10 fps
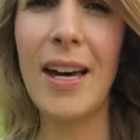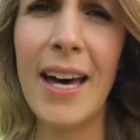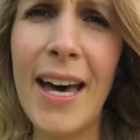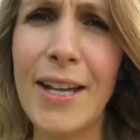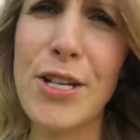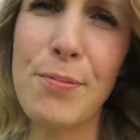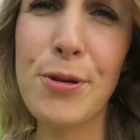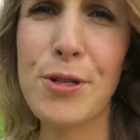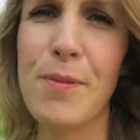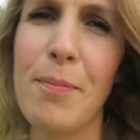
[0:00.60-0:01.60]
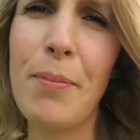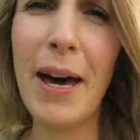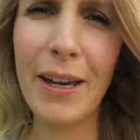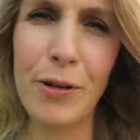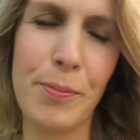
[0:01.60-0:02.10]
I had to push my
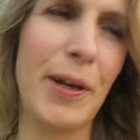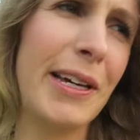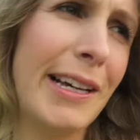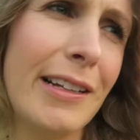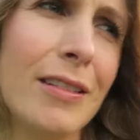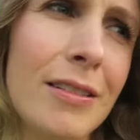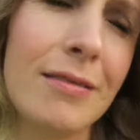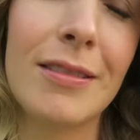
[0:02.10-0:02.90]
bike up a hill.